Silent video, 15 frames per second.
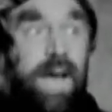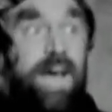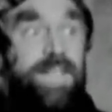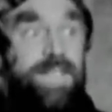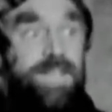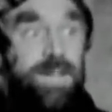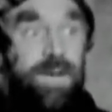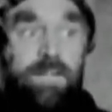
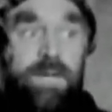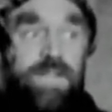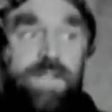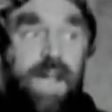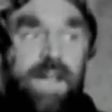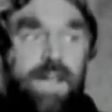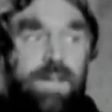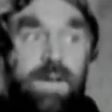Yes, you're
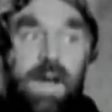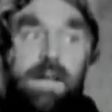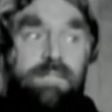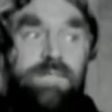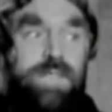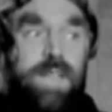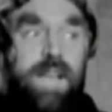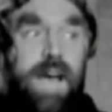mistaken. You
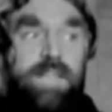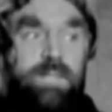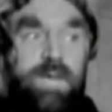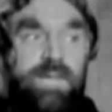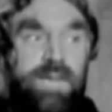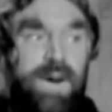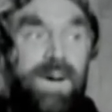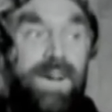haven't seen us
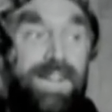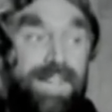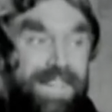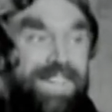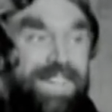before.